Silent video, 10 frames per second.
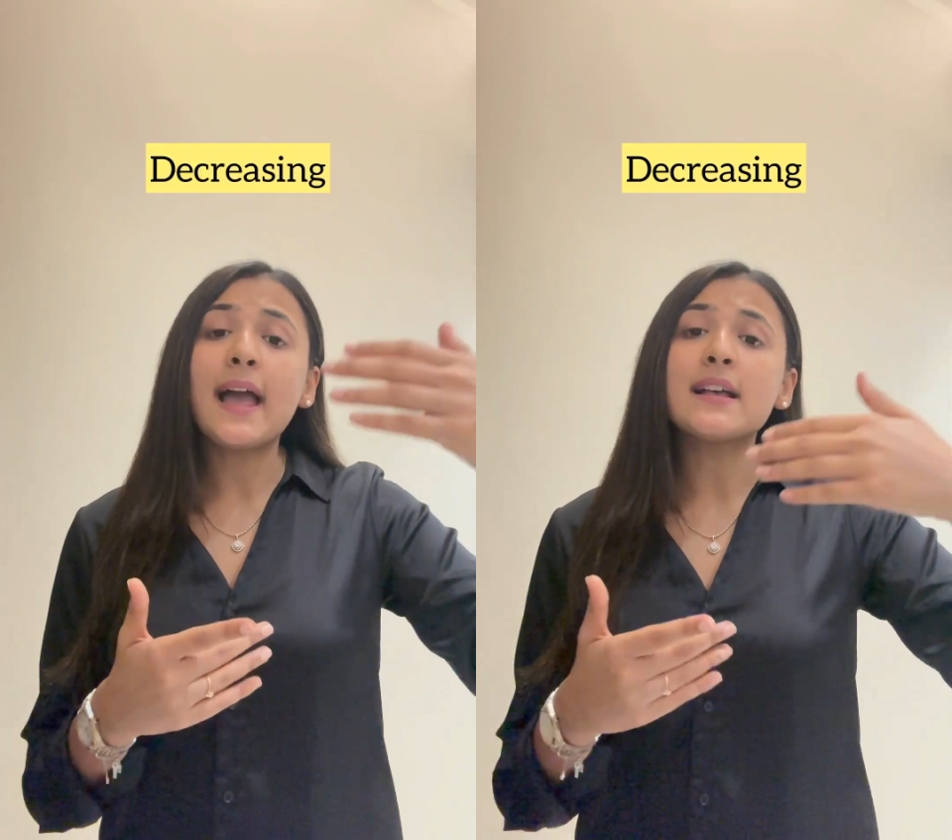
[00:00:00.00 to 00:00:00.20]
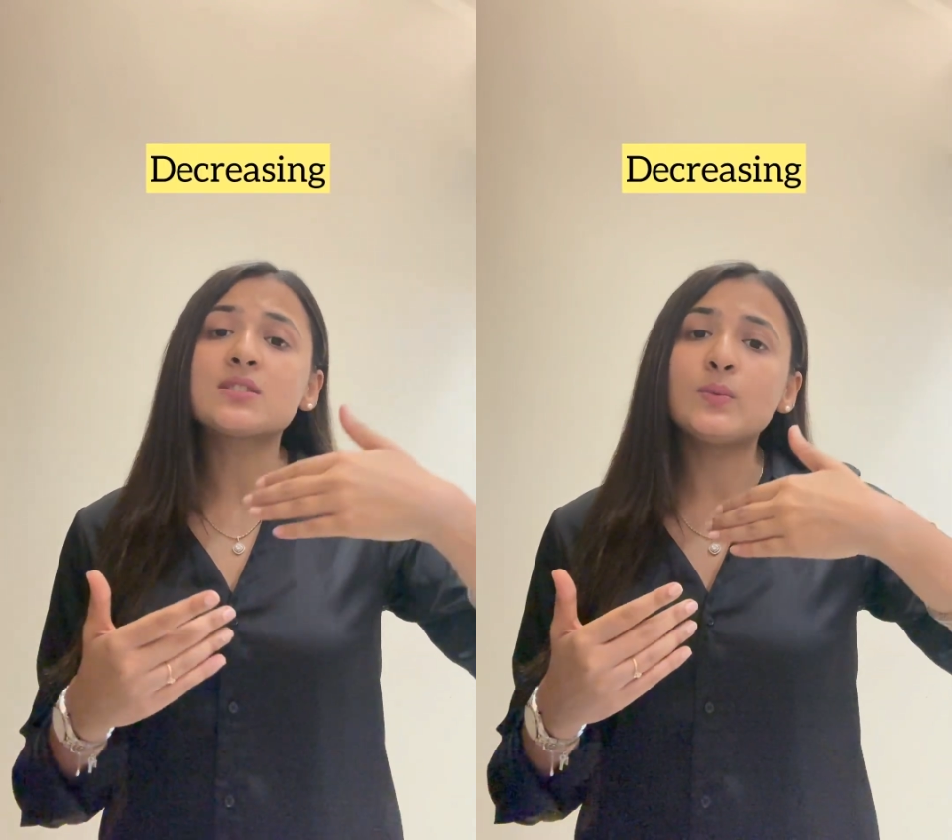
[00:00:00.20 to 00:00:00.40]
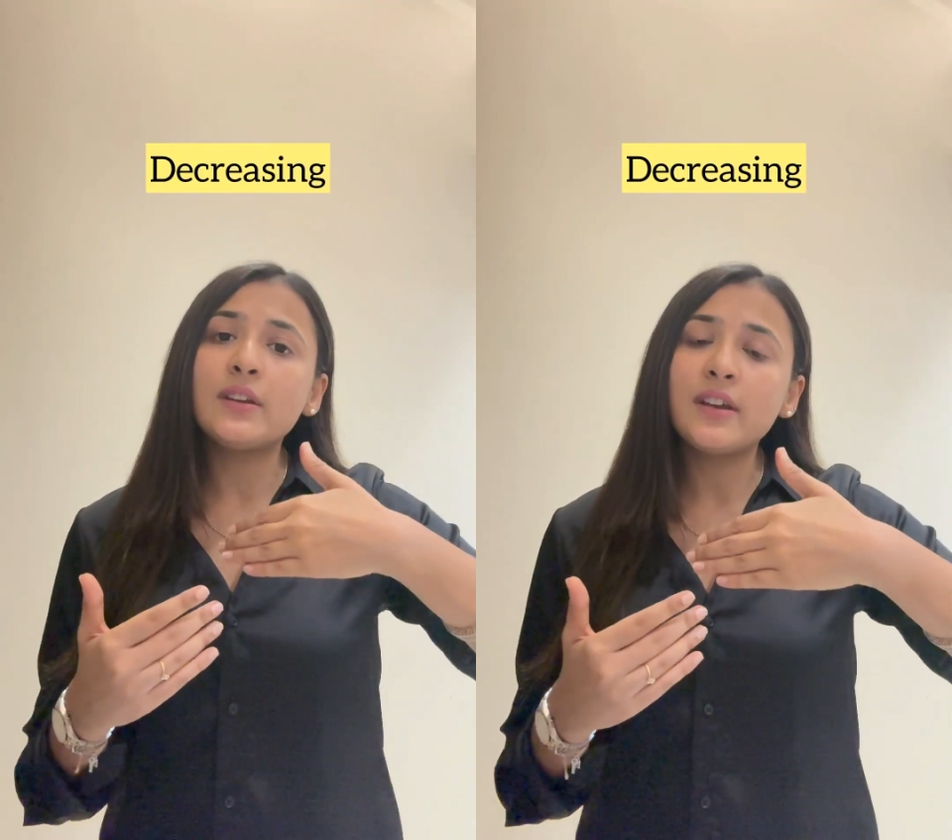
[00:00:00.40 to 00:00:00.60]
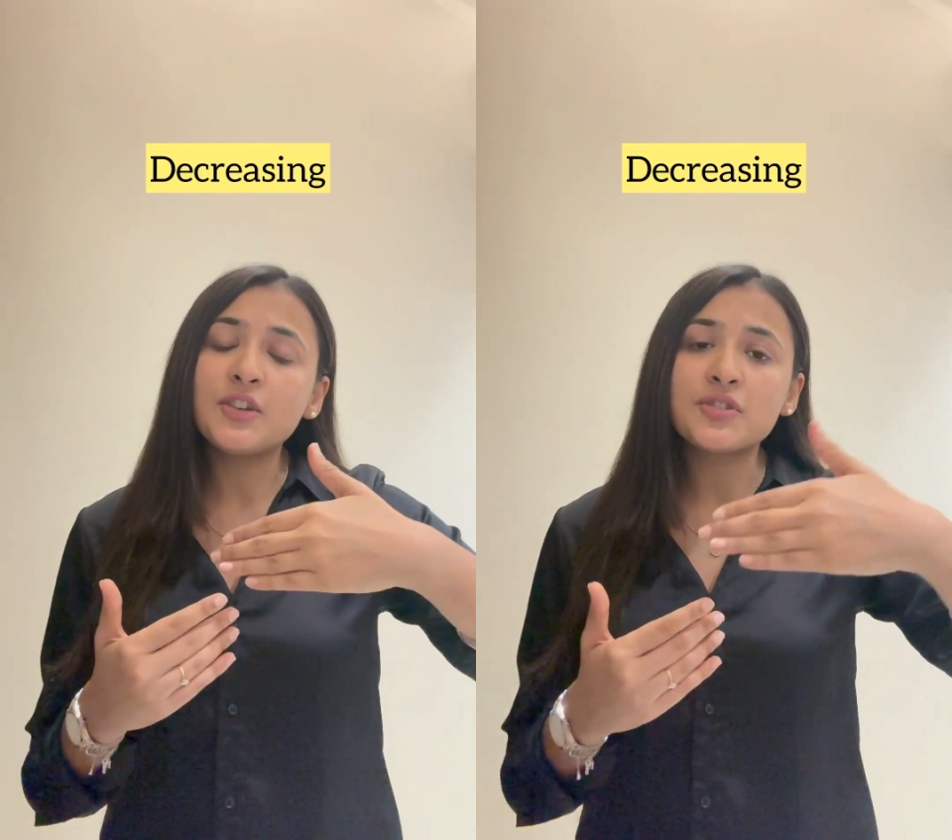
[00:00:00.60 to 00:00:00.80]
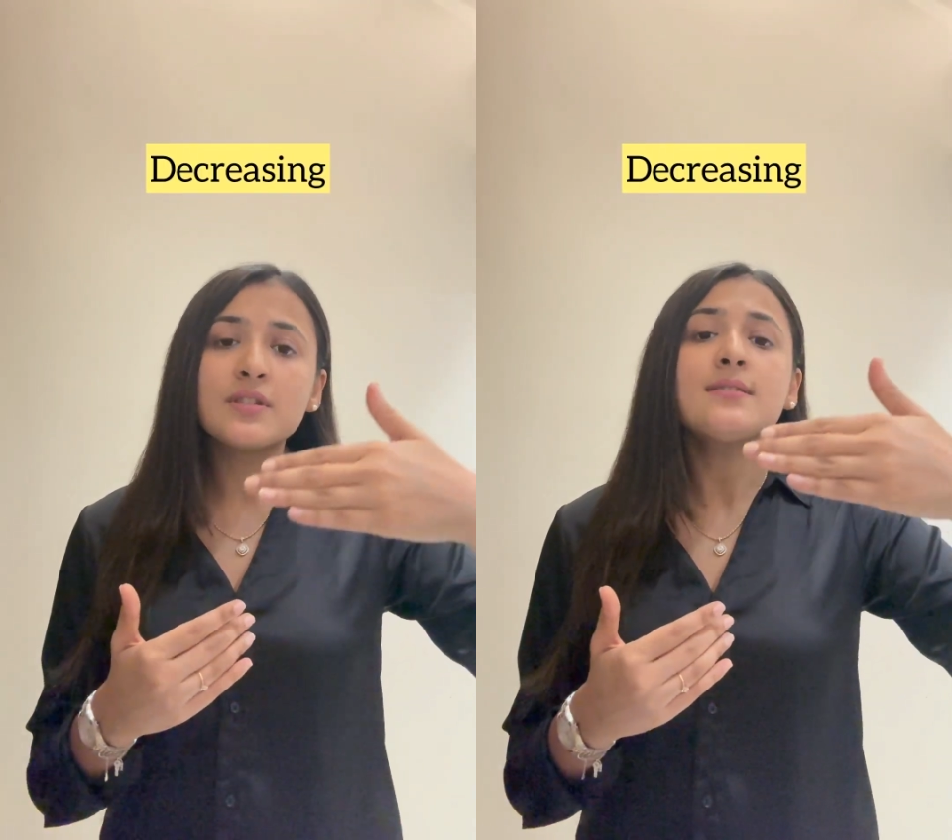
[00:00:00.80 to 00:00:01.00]
as we
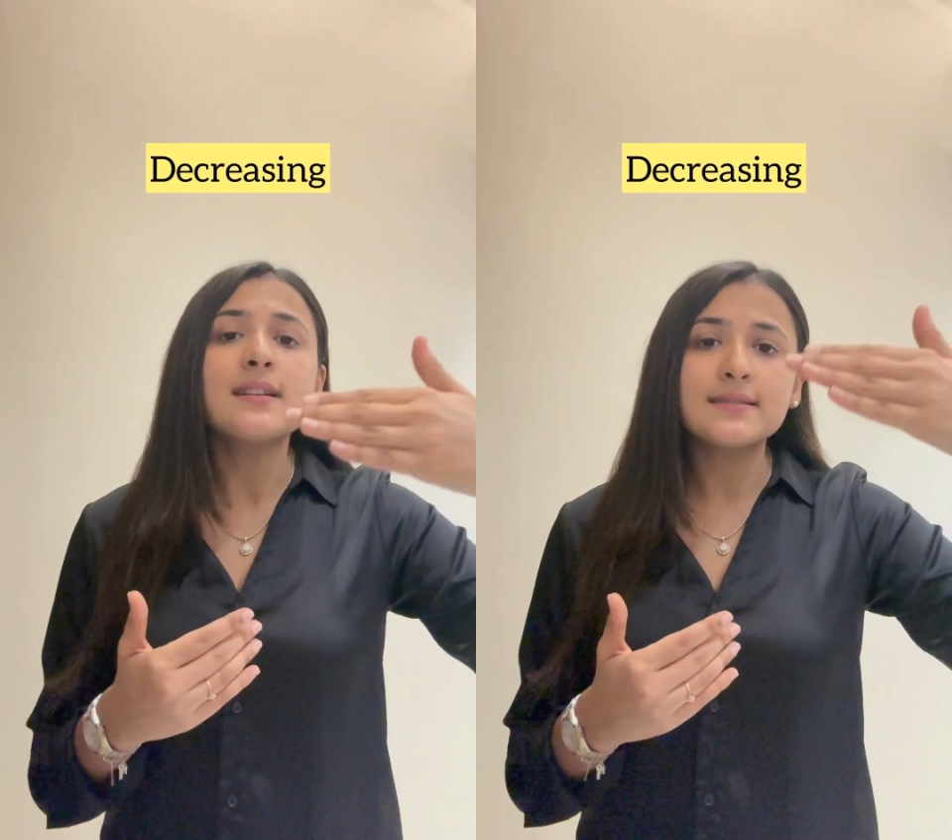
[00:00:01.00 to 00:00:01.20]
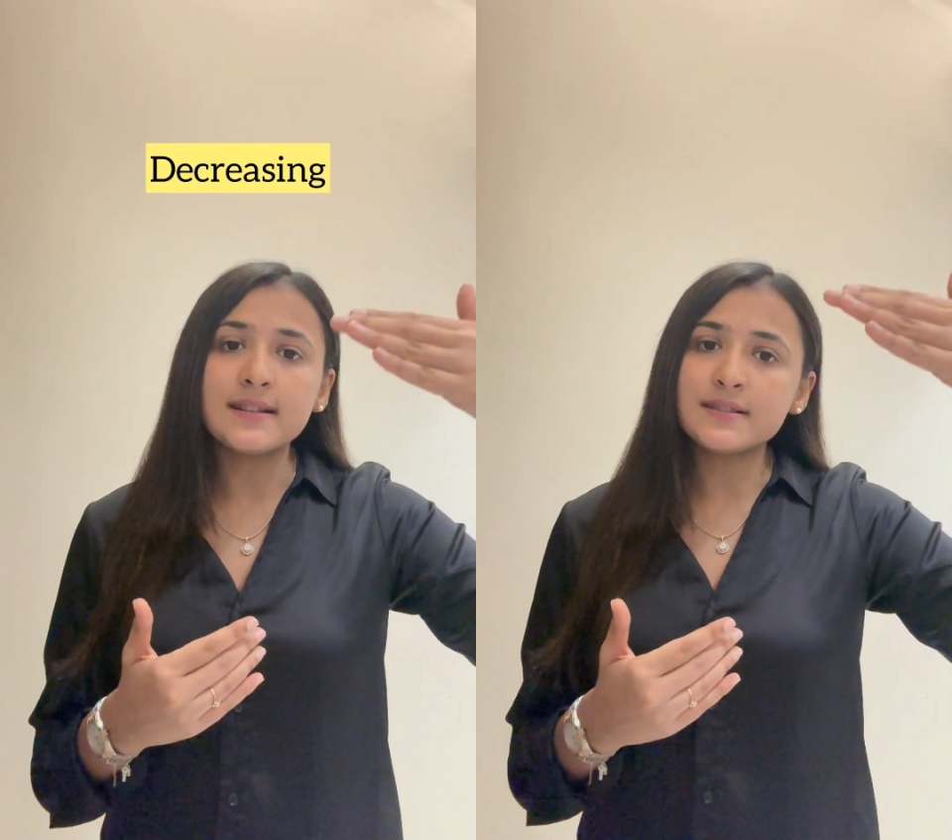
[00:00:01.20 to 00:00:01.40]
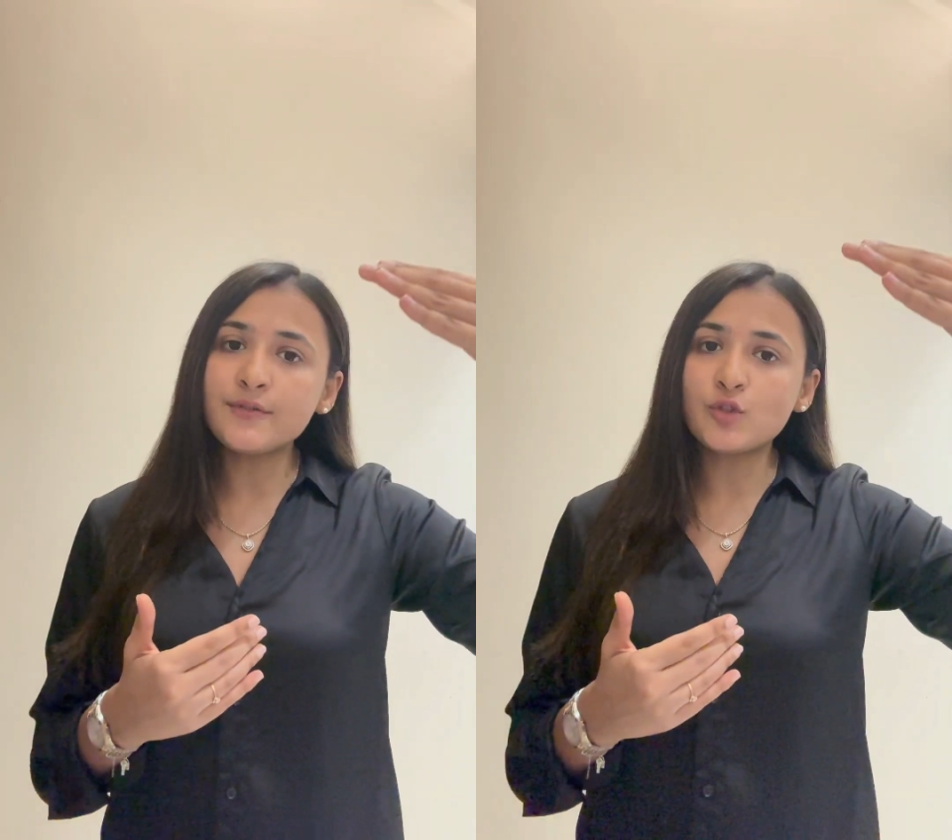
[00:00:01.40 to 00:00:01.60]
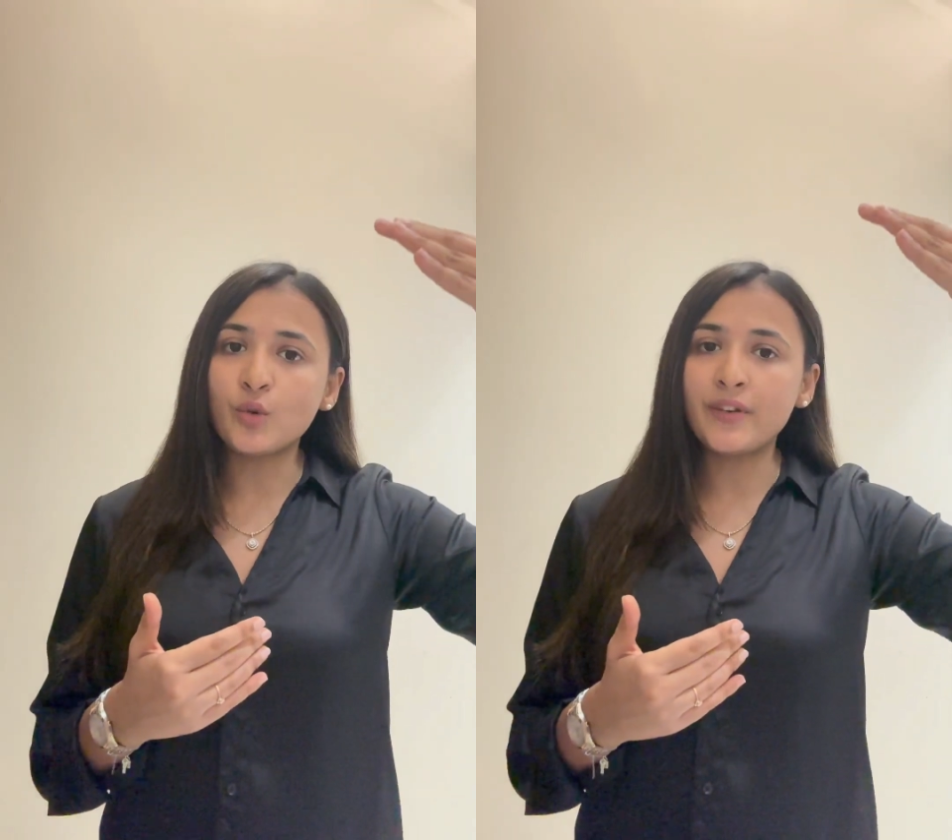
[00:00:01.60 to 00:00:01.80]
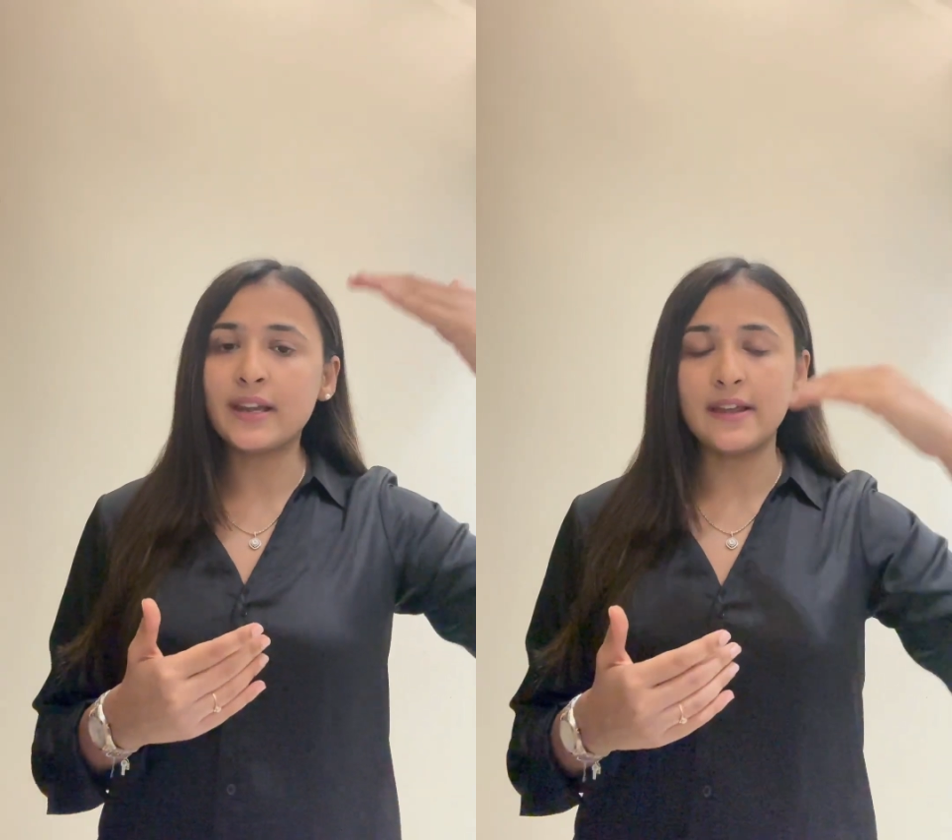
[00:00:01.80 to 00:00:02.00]
reach the successive
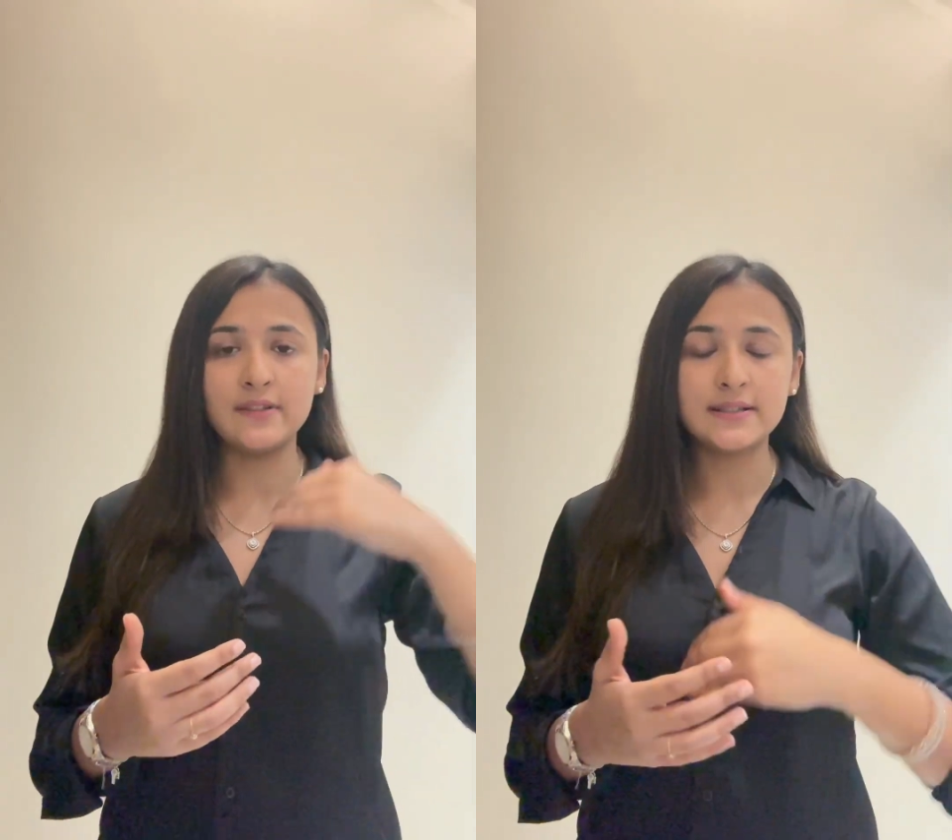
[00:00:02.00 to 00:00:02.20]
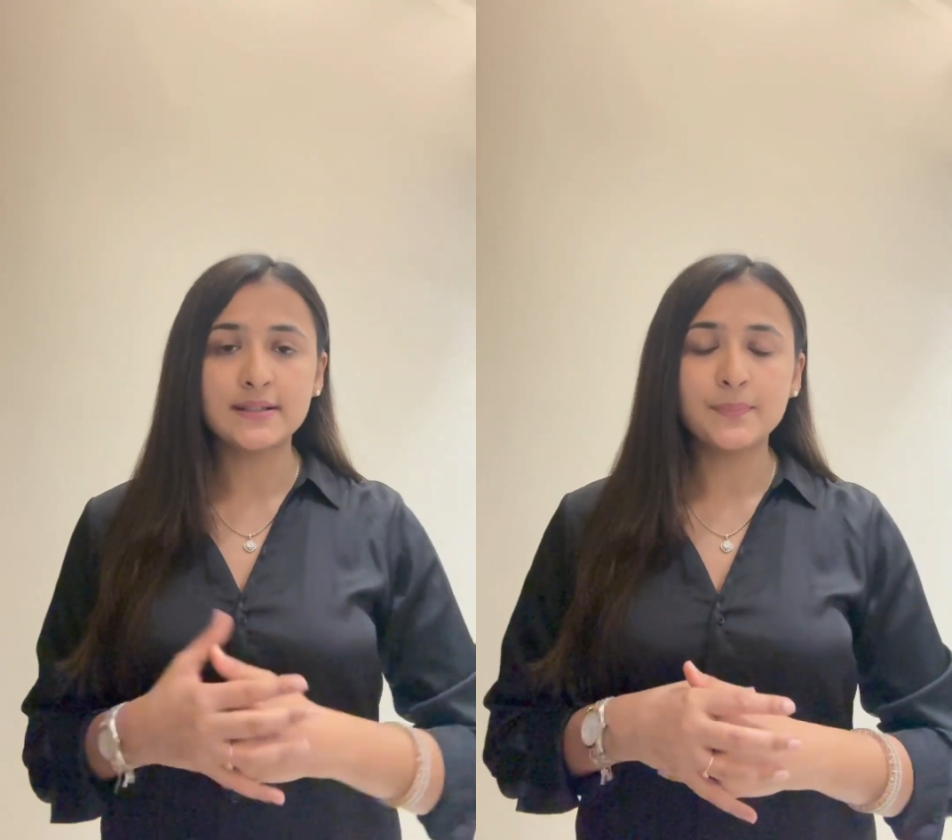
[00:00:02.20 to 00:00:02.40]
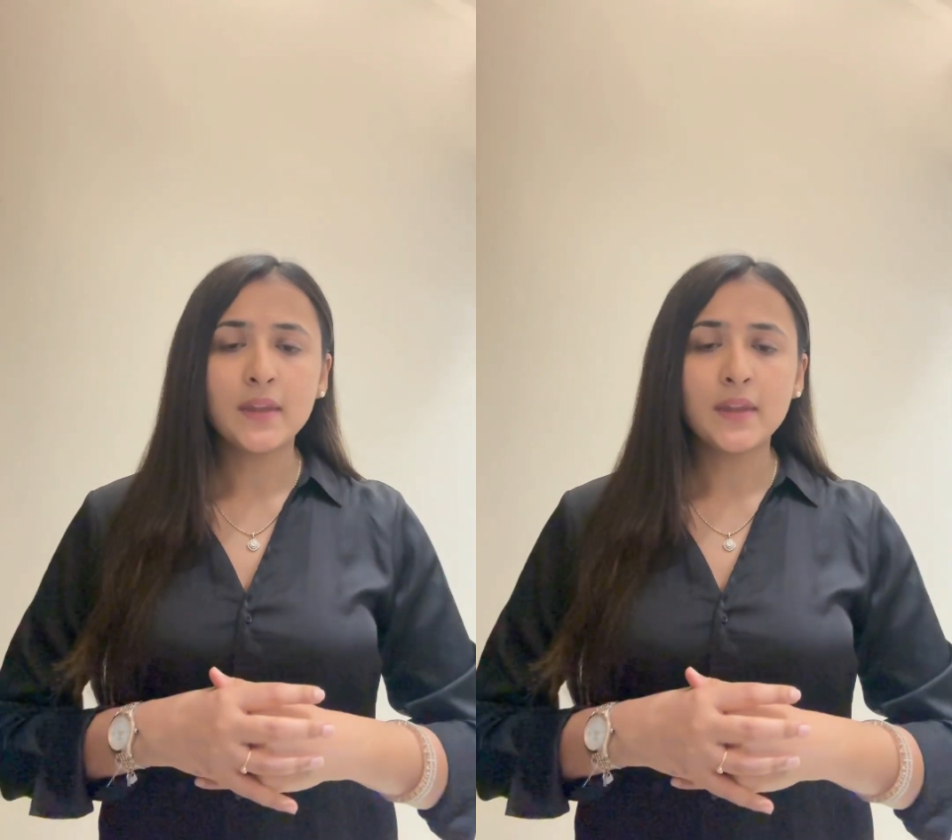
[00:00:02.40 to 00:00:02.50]
trophic levels.